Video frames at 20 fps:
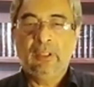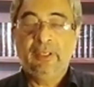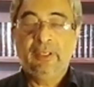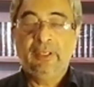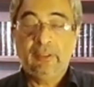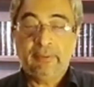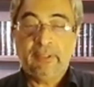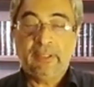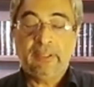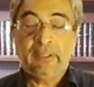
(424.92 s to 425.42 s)

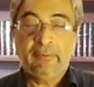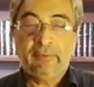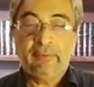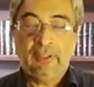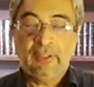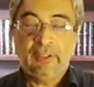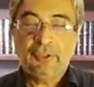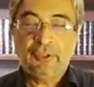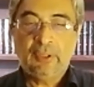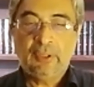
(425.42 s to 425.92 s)
interpreting
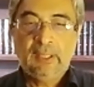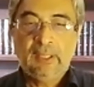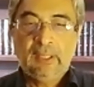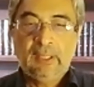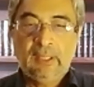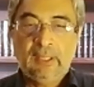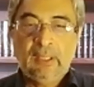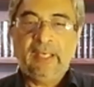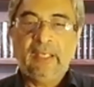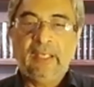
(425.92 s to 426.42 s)
religion,
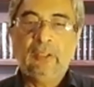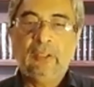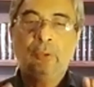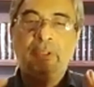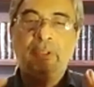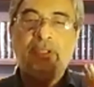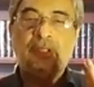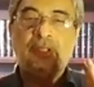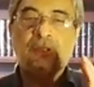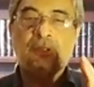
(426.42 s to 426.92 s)
and
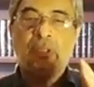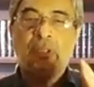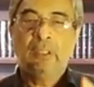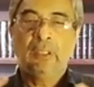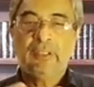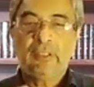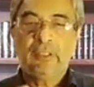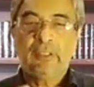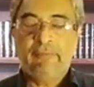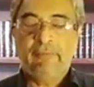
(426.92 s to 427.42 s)
only the
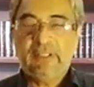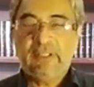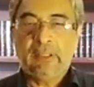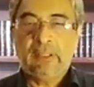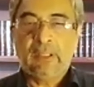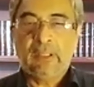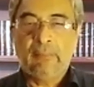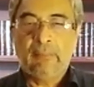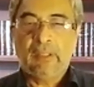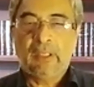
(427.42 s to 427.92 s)
scholars of
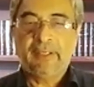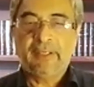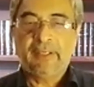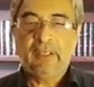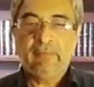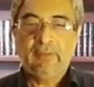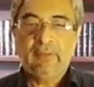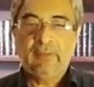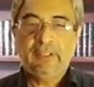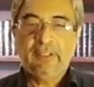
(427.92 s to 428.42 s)
Islam are
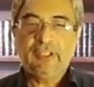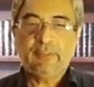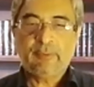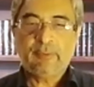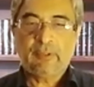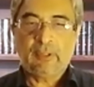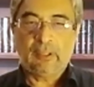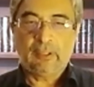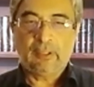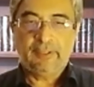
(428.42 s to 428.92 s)
given this
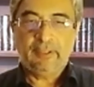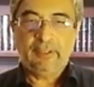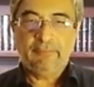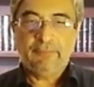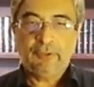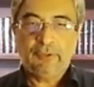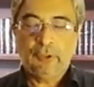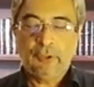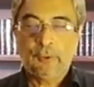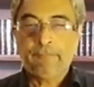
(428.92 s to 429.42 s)
prerogative.
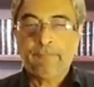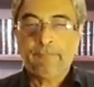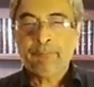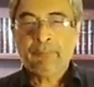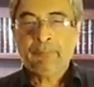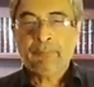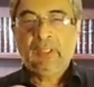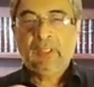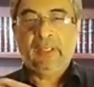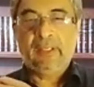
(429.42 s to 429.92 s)
So
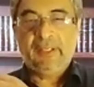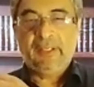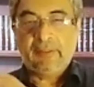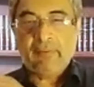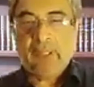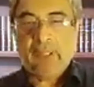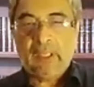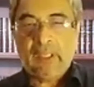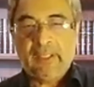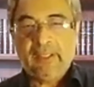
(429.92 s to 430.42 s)
in
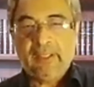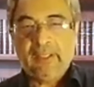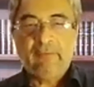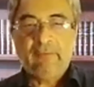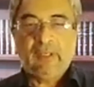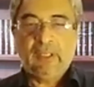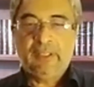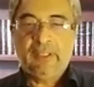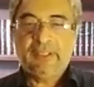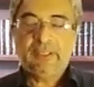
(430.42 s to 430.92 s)
Iran and
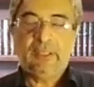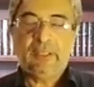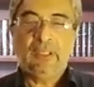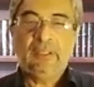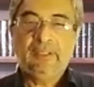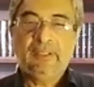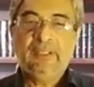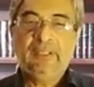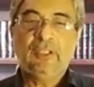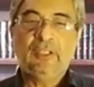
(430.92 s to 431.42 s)

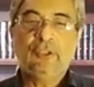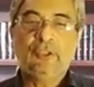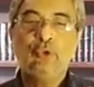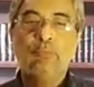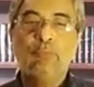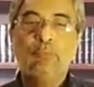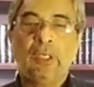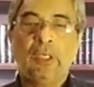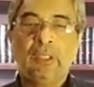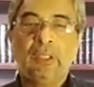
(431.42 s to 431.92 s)
Afghanistan, these are
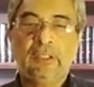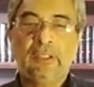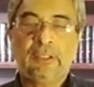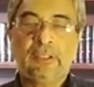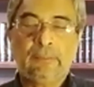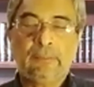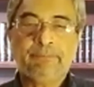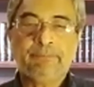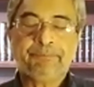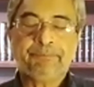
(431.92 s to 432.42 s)
two
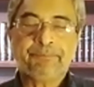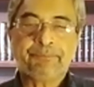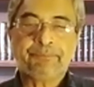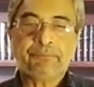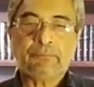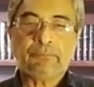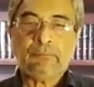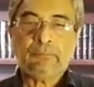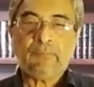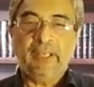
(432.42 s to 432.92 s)
models
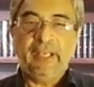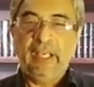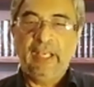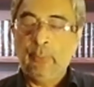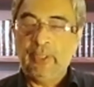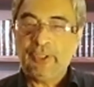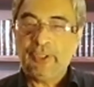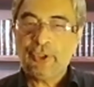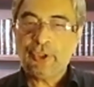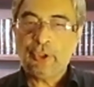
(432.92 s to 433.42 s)

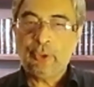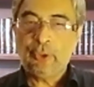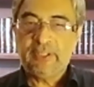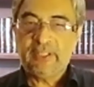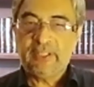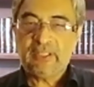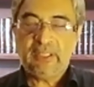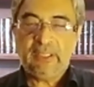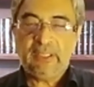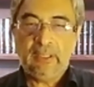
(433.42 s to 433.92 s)
in which you'll
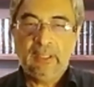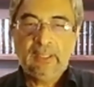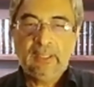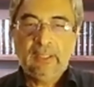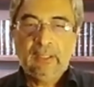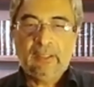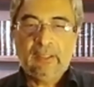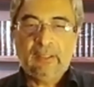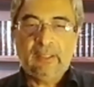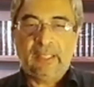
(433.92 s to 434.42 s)
see
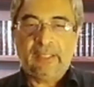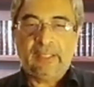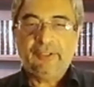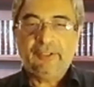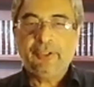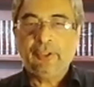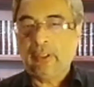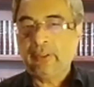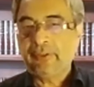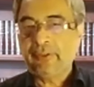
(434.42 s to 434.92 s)
that
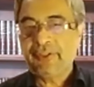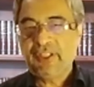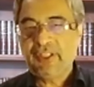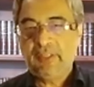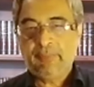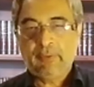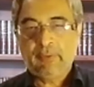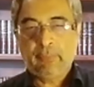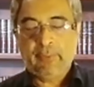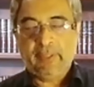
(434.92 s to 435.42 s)

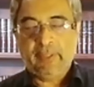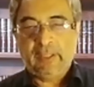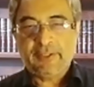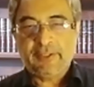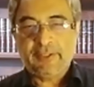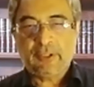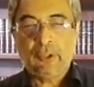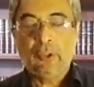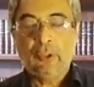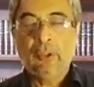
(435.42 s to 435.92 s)
theocracy
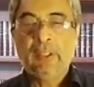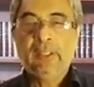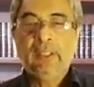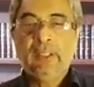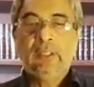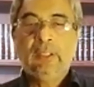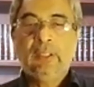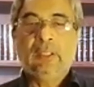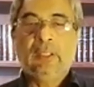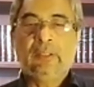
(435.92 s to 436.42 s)
prevails. So
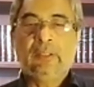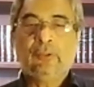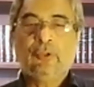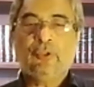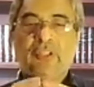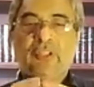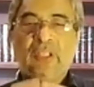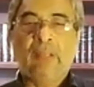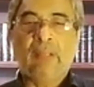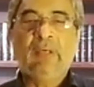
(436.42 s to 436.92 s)

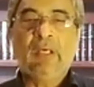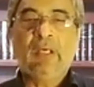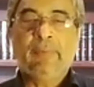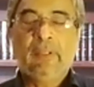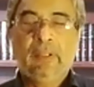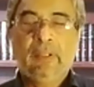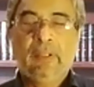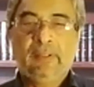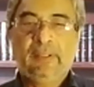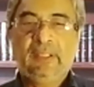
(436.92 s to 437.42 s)
to sum
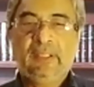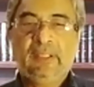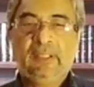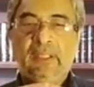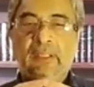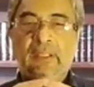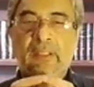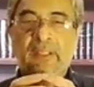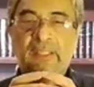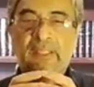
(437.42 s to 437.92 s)
up,
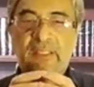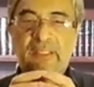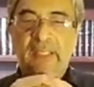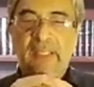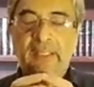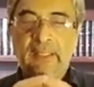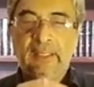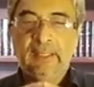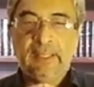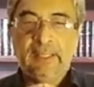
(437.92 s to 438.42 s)
the
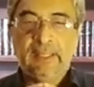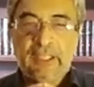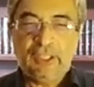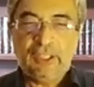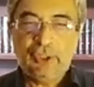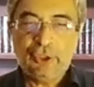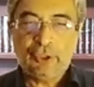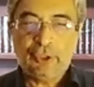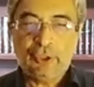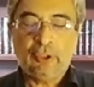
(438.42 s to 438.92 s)
second
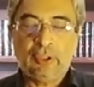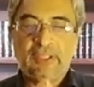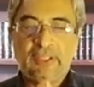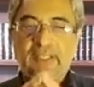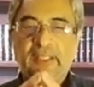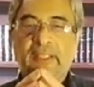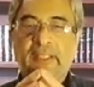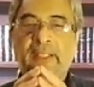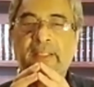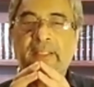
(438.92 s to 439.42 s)
contention, or
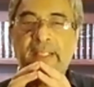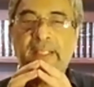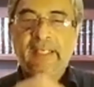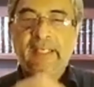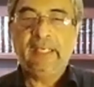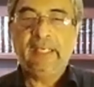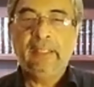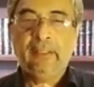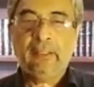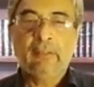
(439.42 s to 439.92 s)
the second
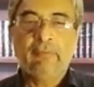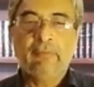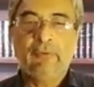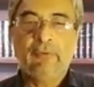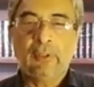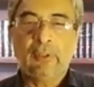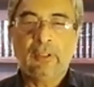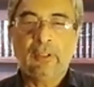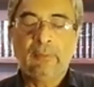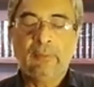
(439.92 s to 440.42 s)
contender
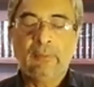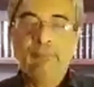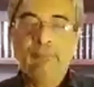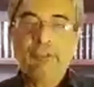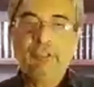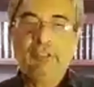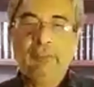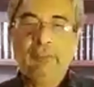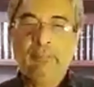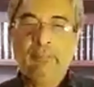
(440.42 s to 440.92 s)
for a
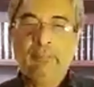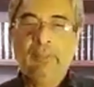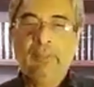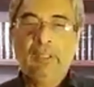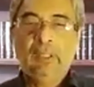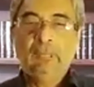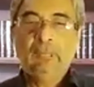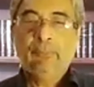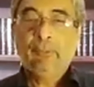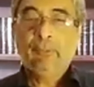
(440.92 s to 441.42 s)
Muslim
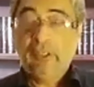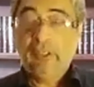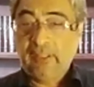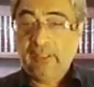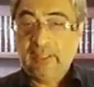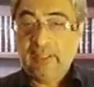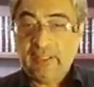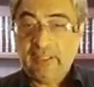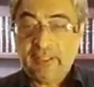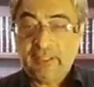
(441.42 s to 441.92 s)

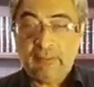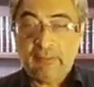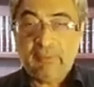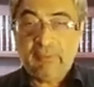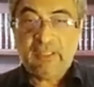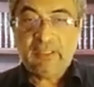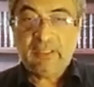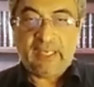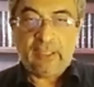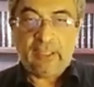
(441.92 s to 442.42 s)
political system,
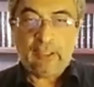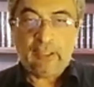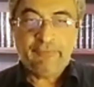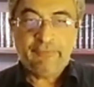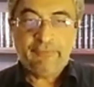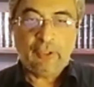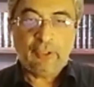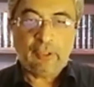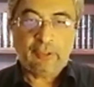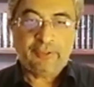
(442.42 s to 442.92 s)
is that of
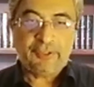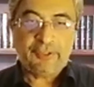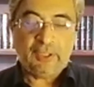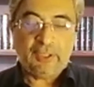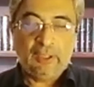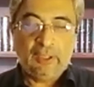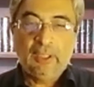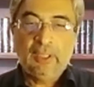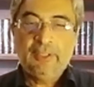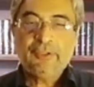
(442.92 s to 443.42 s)

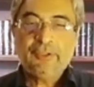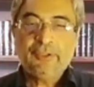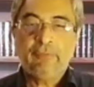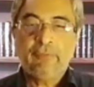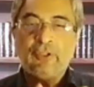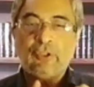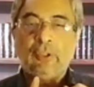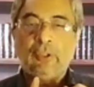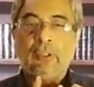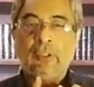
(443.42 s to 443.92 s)
theocracy. So
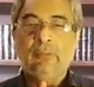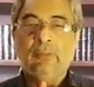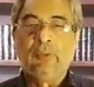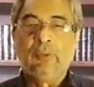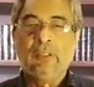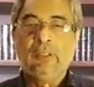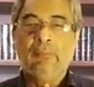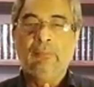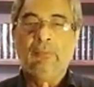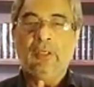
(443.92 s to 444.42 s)
we talked
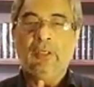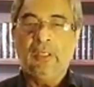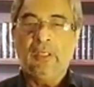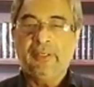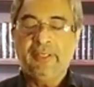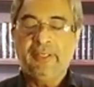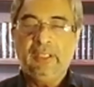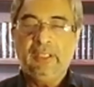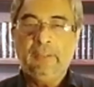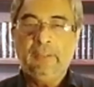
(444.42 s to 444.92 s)
about
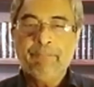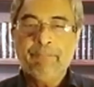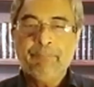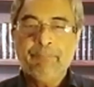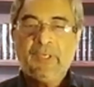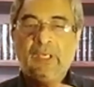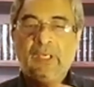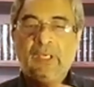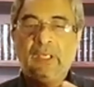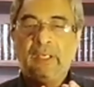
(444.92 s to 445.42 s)
monarchy,
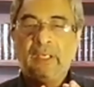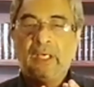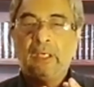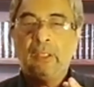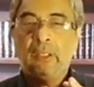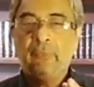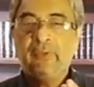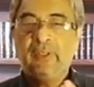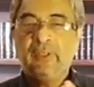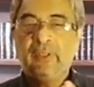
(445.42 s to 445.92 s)
and
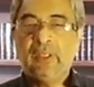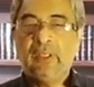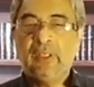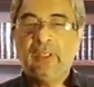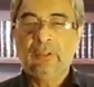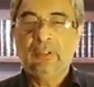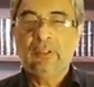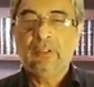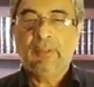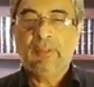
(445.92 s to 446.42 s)
now we
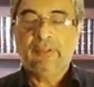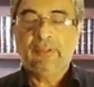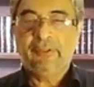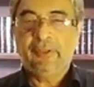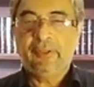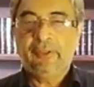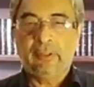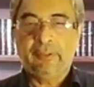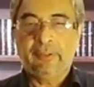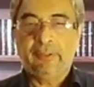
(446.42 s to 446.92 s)
are talking
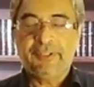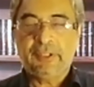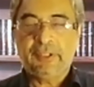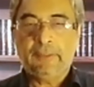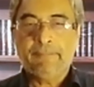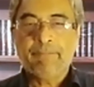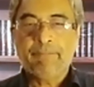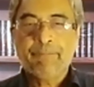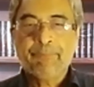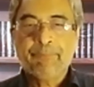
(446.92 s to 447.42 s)
about
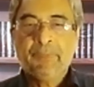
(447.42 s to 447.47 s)
theocracy.